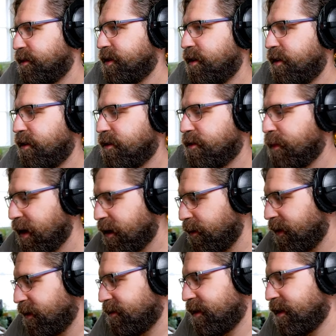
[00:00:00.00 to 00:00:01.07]
Windows,
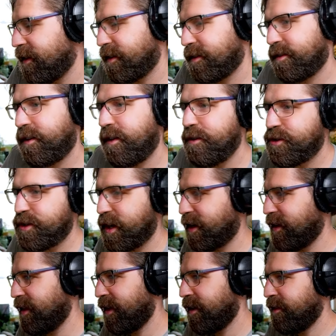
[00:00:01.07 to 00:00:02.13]
macOS, Linux. Go
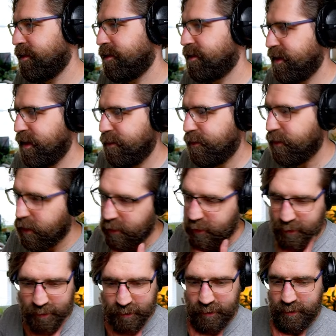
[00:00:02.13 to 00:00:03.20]
check it out on Steam,
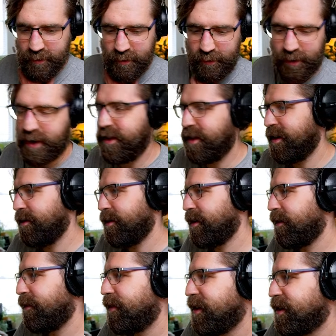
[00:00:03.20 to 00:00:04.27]
folks. Alrighty, we
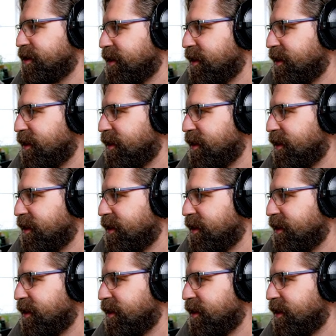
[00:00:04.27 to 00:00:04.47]
are finishing